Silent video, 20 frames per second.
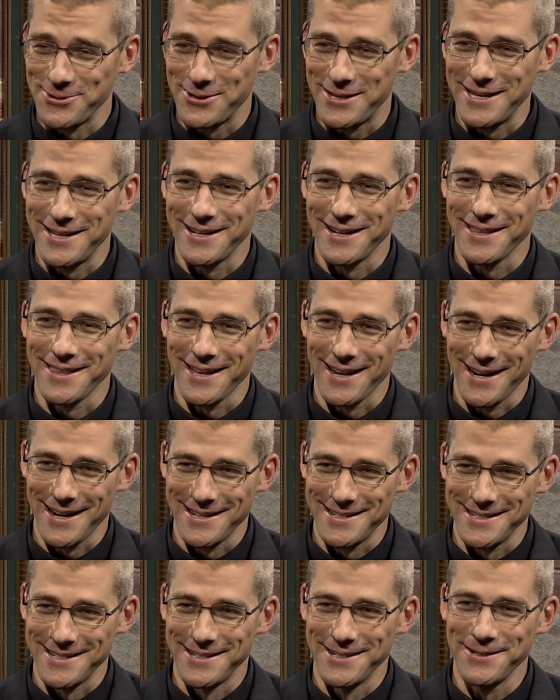too keen on that
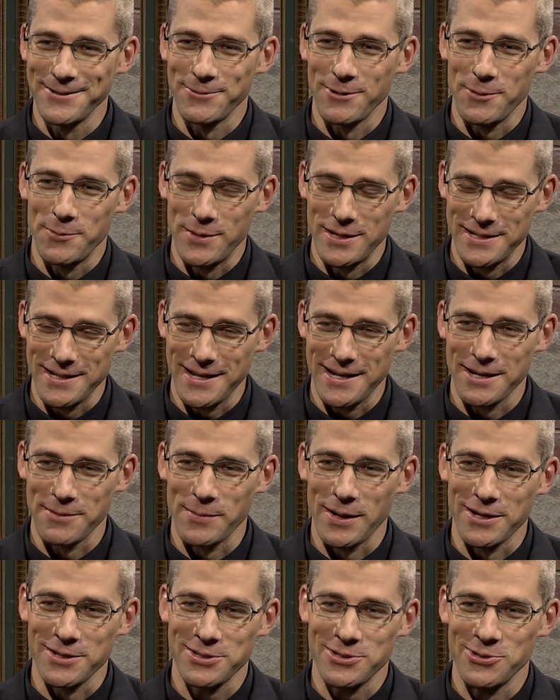yeah. idea. We've been dating yeah.
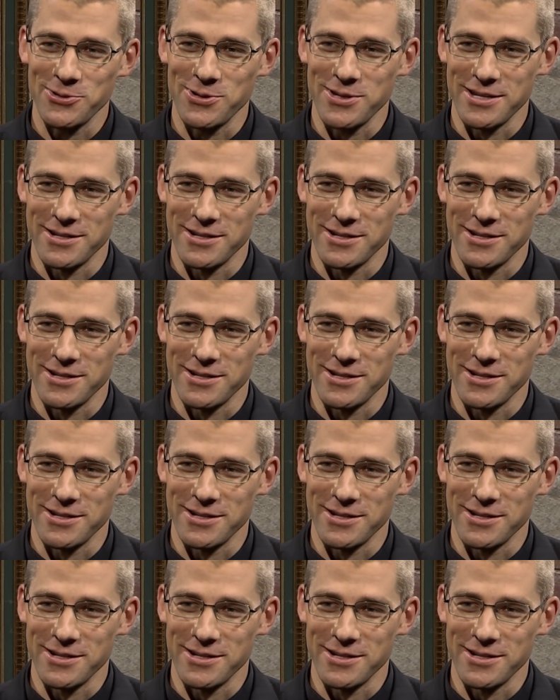about two